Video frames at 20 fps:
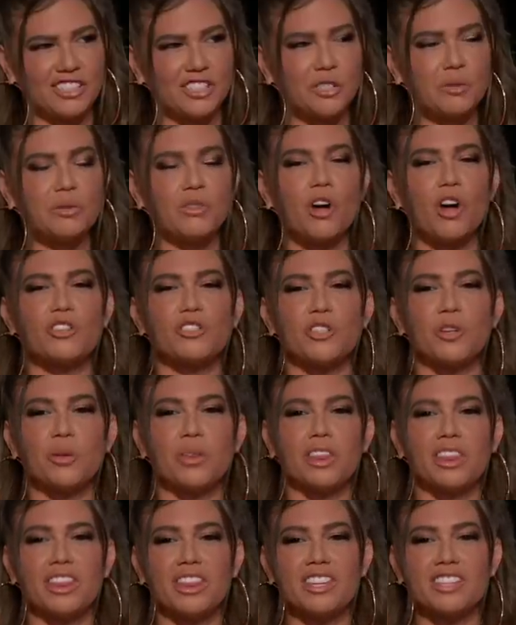She was
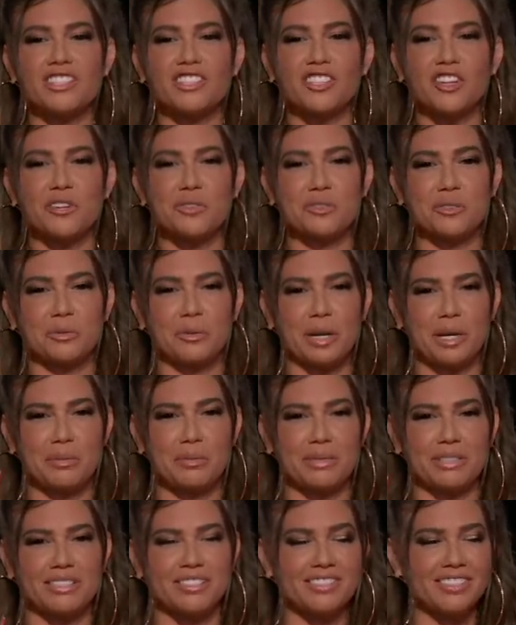also this close to
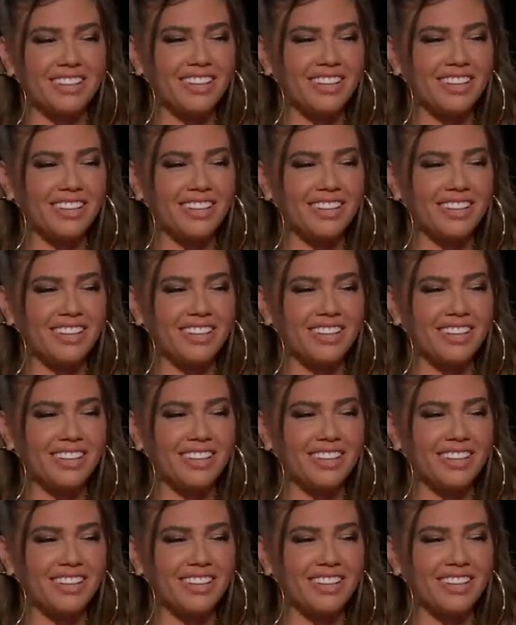rabies.